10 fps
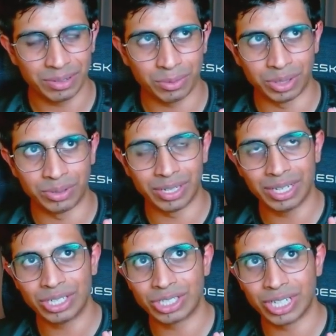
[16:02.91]
would
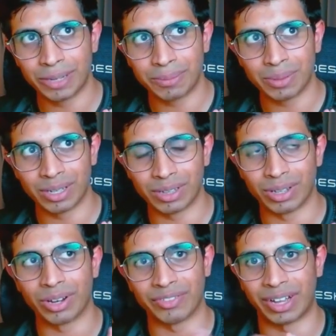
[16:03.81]
really shape a
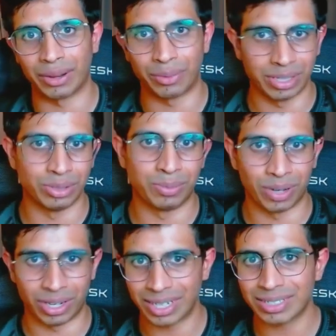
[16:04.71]
lot of how we do
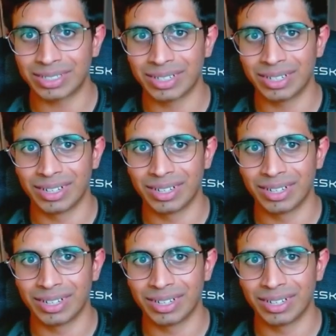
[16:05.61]
product.